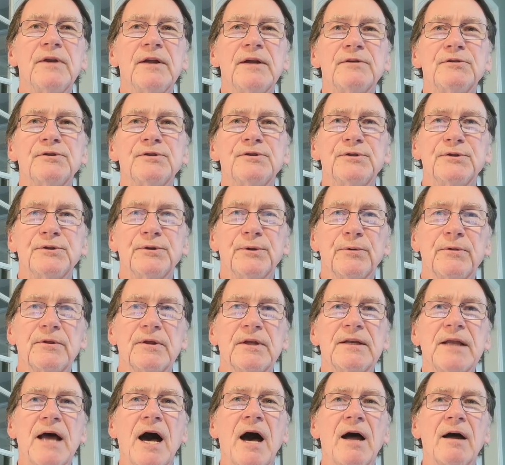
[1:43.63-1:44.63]
into
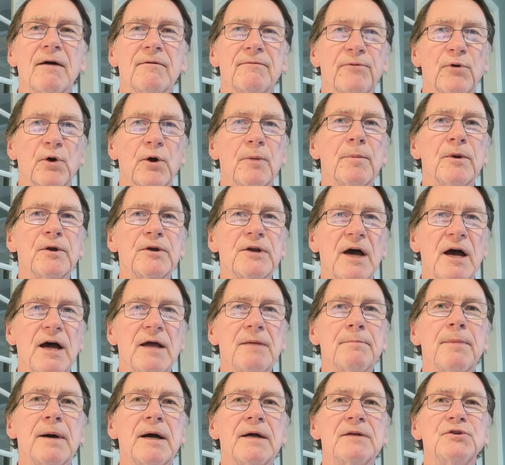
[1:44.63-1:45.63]
the former
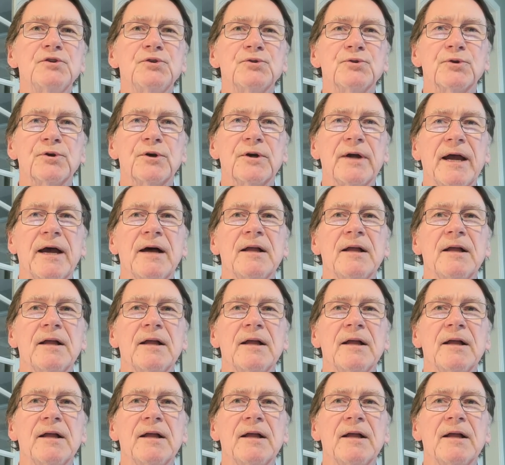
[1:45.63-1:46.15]
Don Bonjour